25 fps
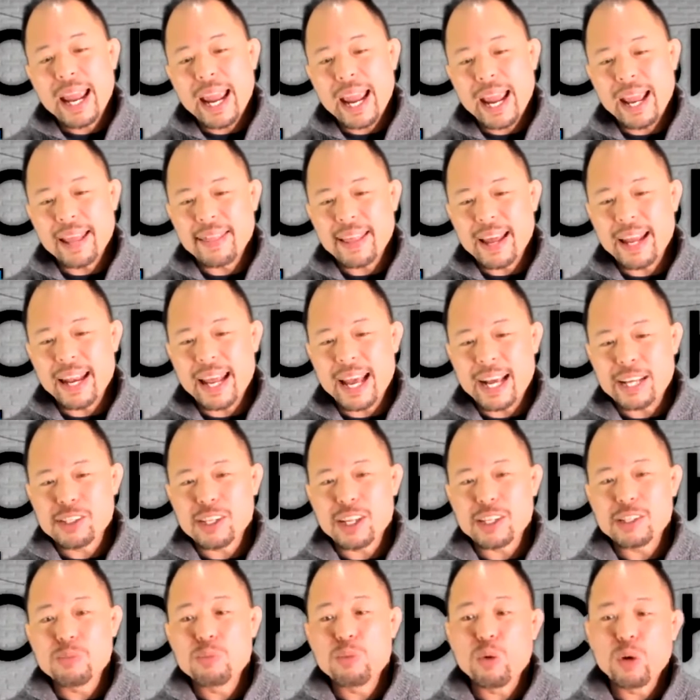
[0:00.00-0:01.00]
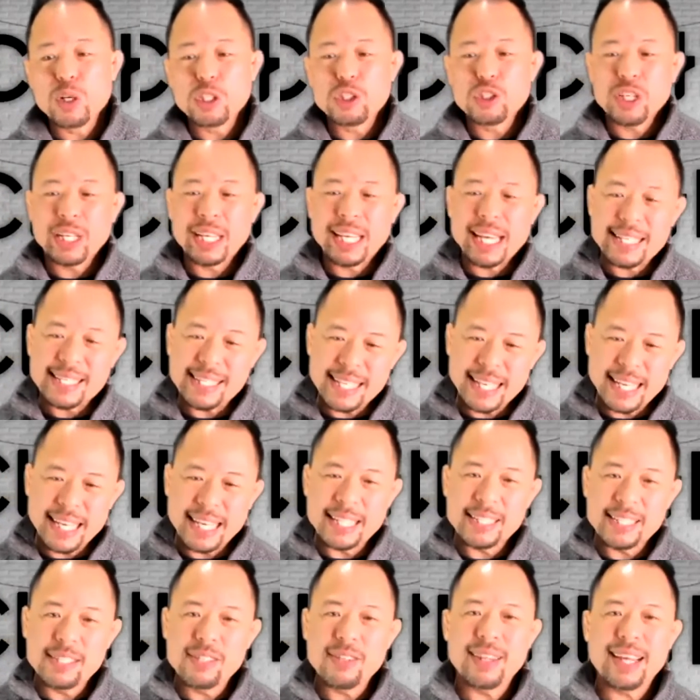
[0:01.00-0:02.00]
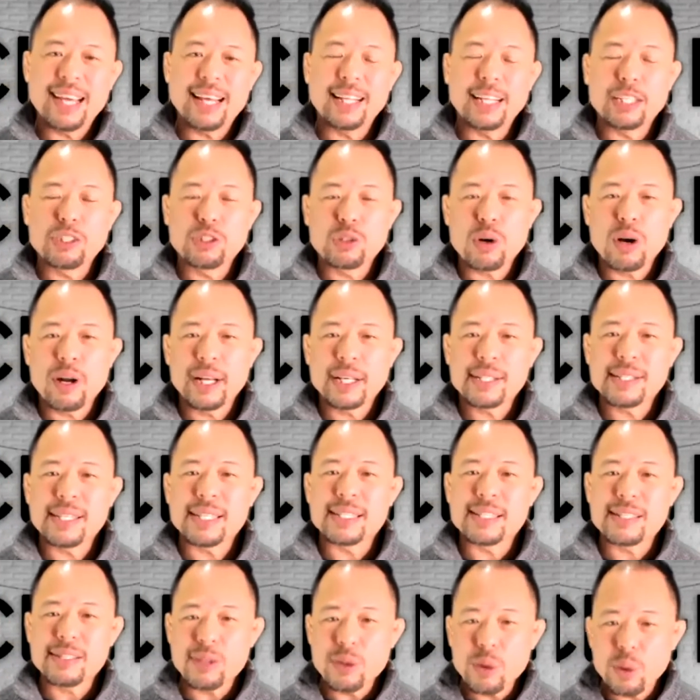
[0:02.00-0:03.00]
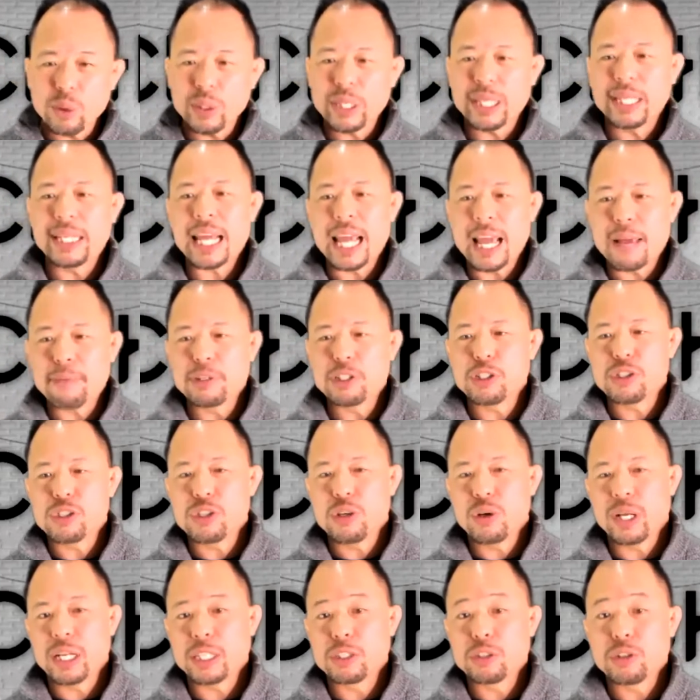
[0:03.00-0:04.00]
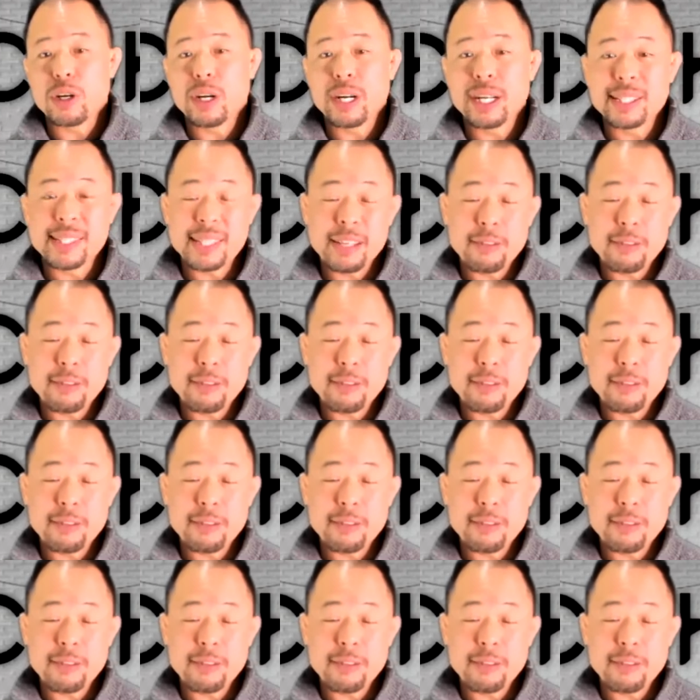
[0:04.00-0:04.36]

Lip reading: and that excess moisture gets into the electronics and slowly damages your electronics,